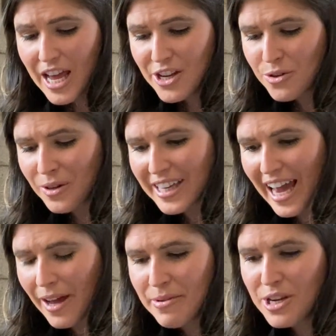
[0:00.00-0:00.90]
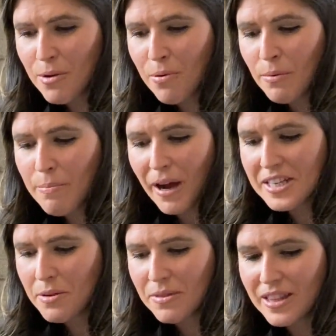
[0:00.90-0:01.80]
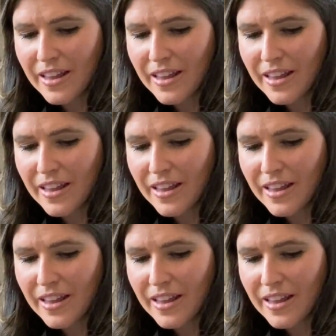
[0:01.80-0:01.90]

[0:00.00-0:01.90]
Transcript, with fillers: you don't get, I mean, you could probably buy something